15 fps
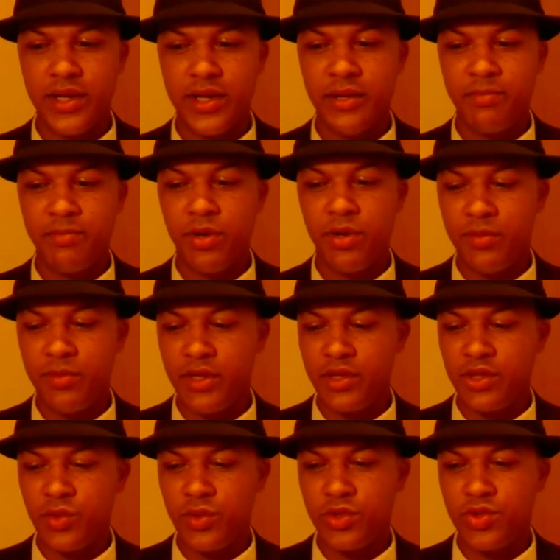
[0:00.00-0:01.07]
It put me into
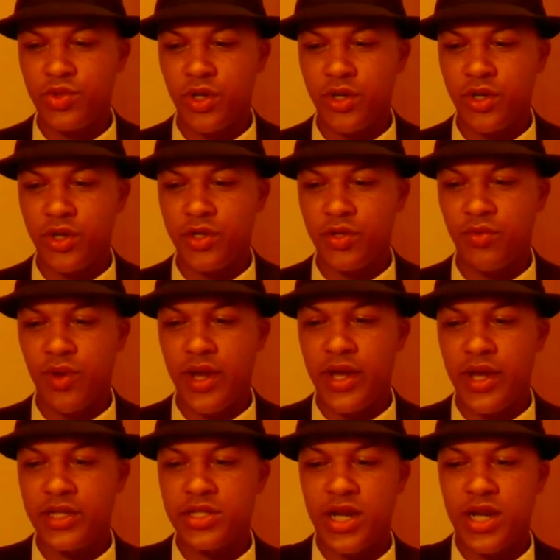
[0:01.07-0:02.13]
a drunken rage.
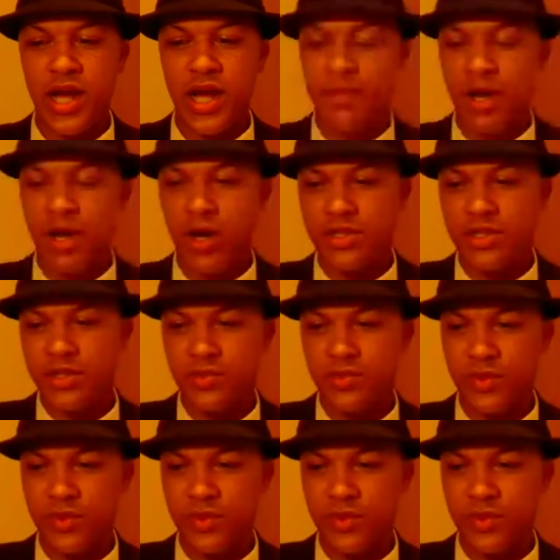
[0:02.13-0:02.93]
I'm not watching this one.